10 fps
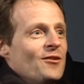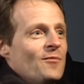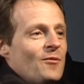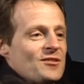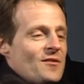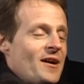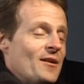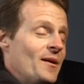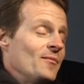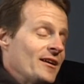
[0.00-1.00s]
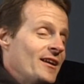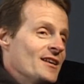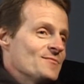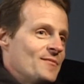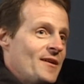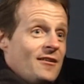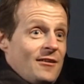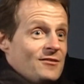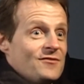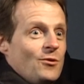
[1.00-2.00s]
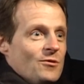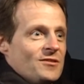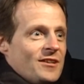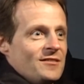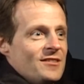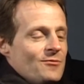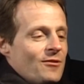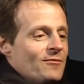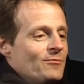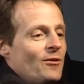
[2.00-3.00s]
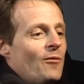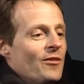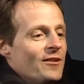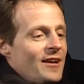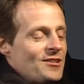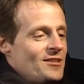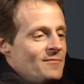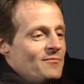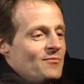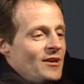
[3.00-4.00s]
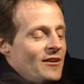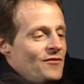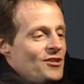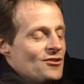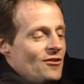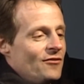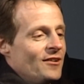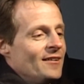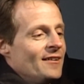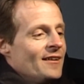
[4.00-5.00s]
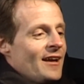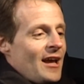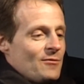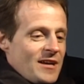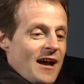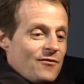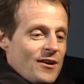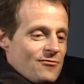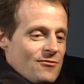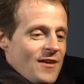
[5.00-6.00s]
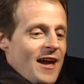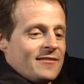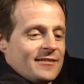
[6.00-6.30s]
And once I made a public announcement about it, I was forced to continue on with it and actually finish it off. And it was halfway through that